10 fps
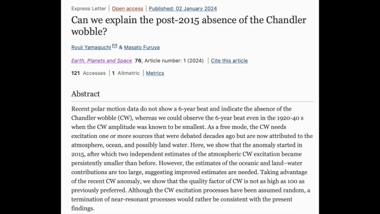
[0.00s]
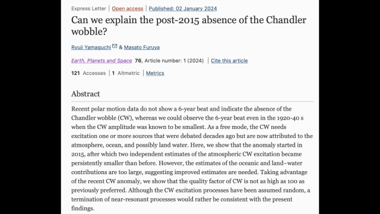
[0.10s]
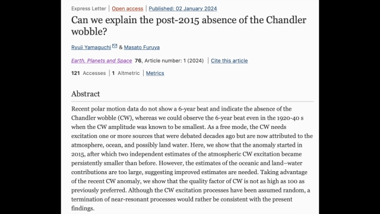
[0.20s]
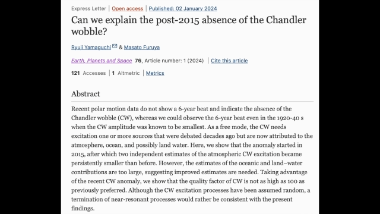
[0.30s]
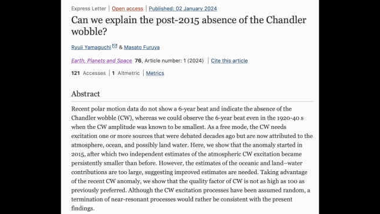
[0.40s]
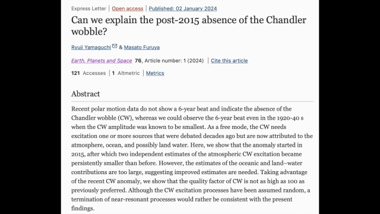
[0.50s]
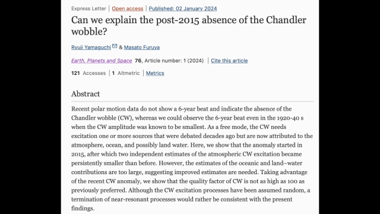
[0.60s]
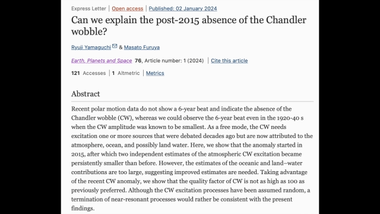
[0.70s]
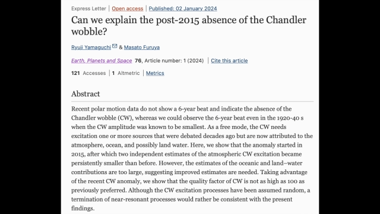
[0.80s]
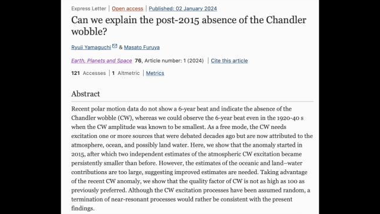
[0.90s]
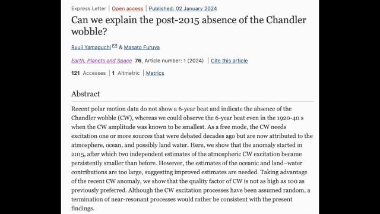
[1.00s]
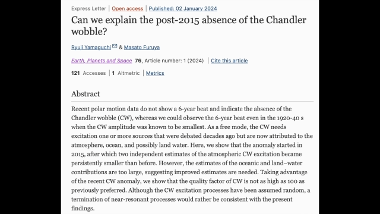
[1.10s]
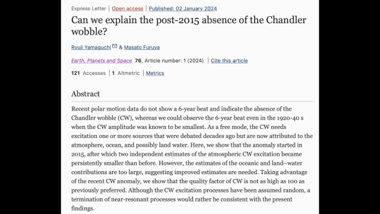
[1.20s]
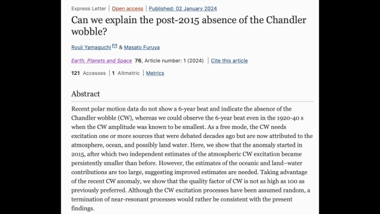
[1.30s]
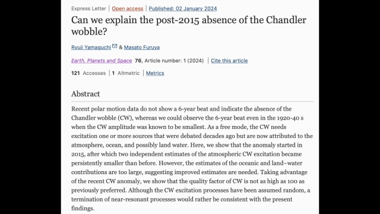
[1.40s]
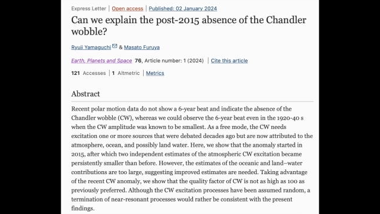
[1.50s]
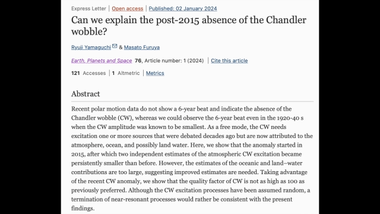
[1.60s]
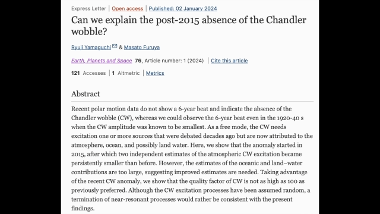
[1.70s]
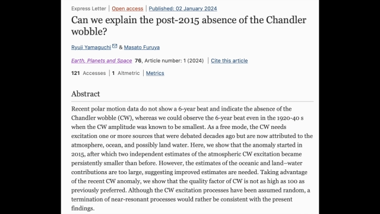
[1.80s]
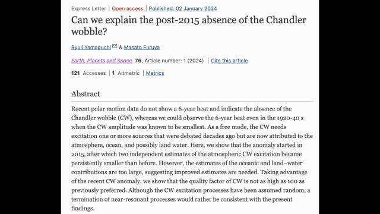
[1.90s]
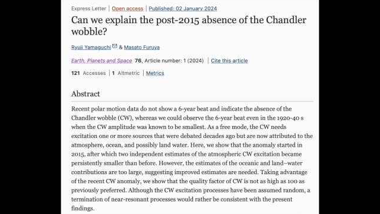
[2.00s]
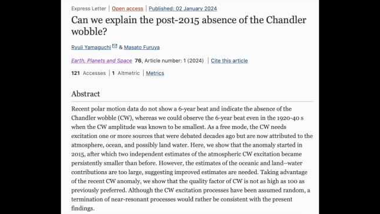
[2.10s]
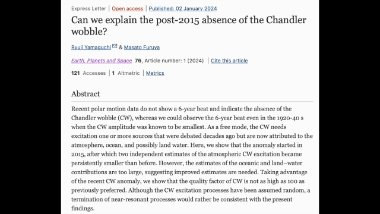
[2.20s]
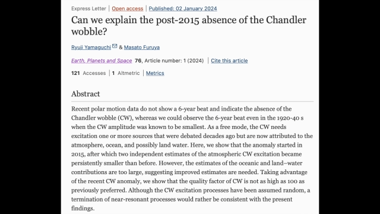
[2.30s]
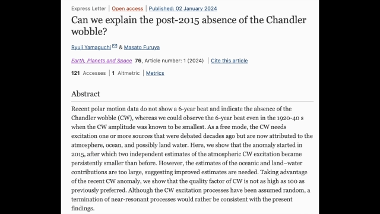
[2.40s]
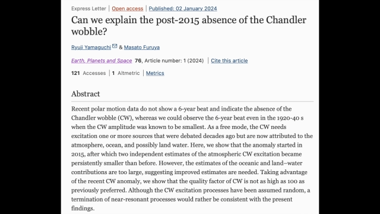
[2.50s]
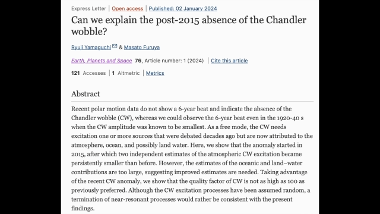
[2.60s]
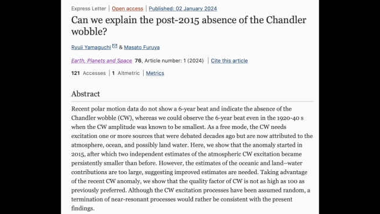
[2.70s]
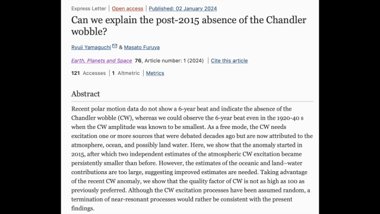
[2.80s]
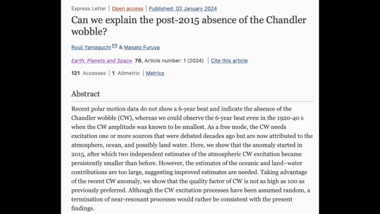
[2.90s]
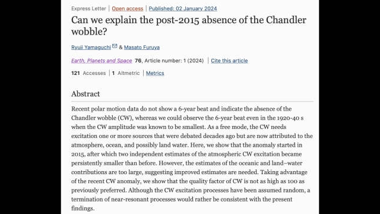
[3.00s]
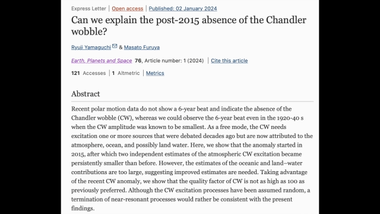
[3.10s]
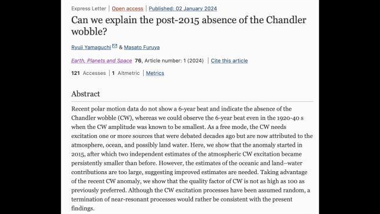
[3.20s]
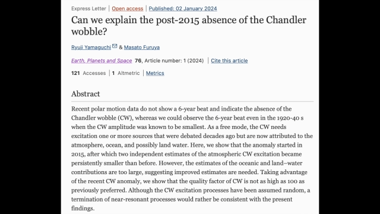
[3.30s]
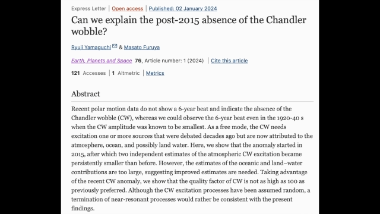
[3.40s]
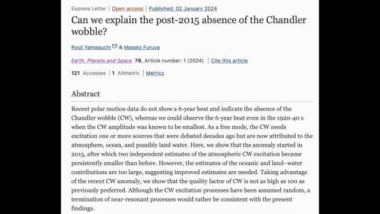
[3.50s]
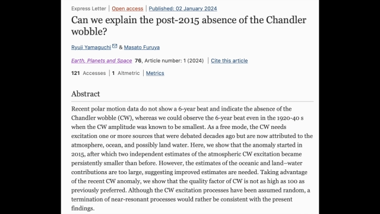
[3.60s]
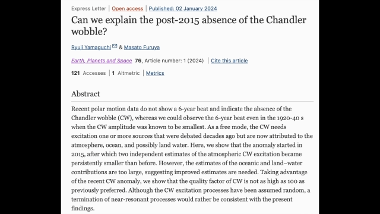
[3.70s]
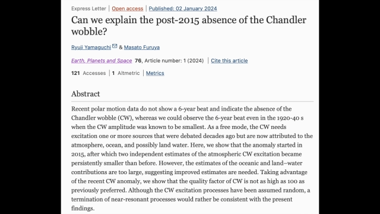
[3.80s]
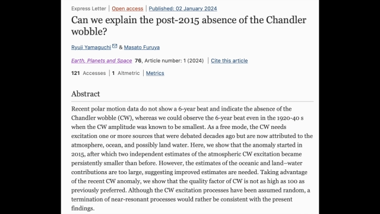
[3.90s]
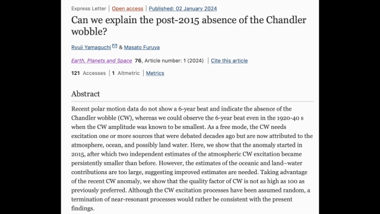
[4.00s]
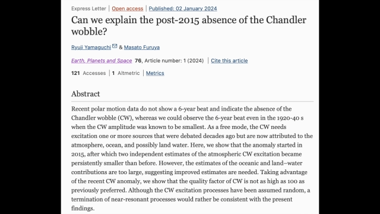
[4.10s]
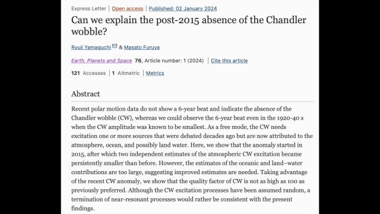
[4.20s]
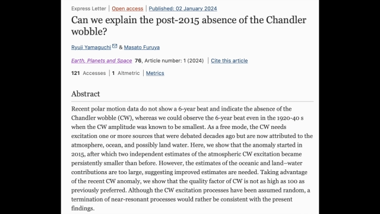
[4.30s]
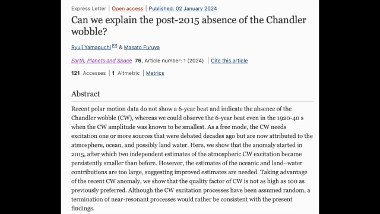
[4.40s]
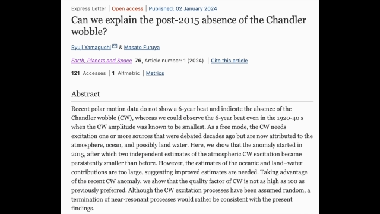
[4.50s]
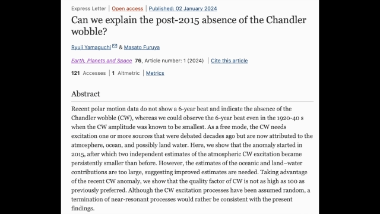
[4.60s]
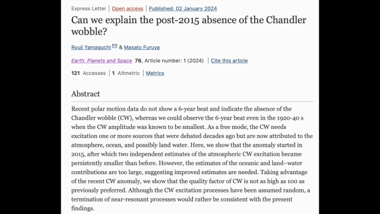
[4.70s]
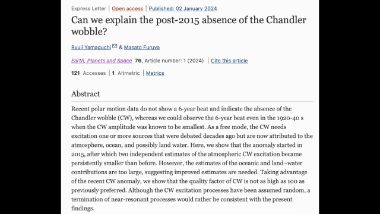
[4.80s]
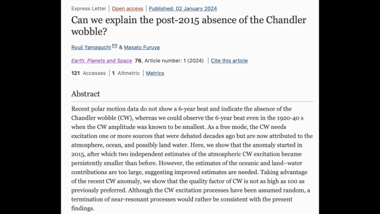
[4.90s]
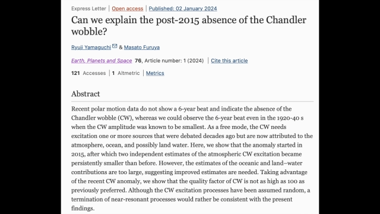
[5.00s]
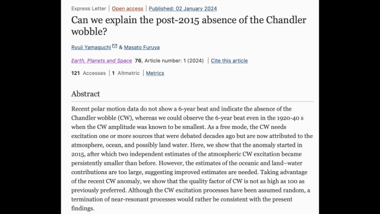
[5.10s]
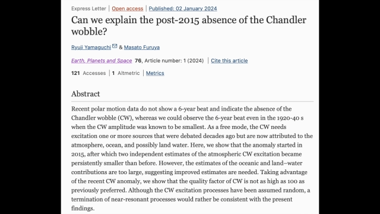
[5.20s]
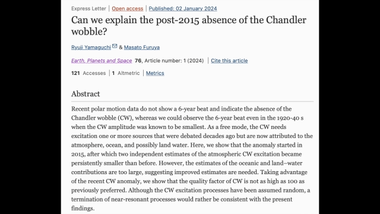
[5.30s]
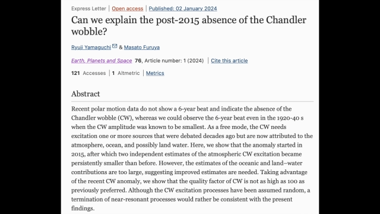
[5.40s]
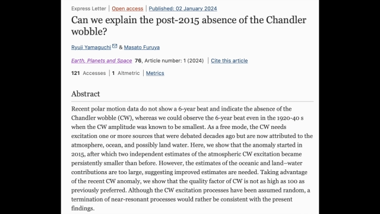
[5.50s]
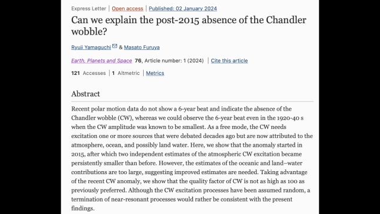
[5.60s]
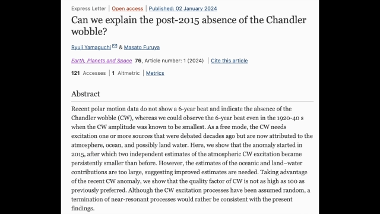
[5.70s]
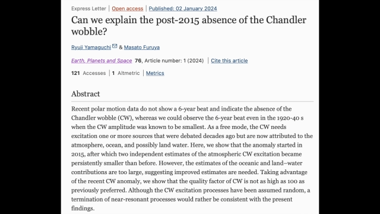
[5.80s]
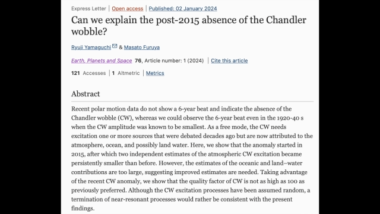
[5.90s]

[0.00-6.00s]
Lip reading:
Nobody's mouth can be seen.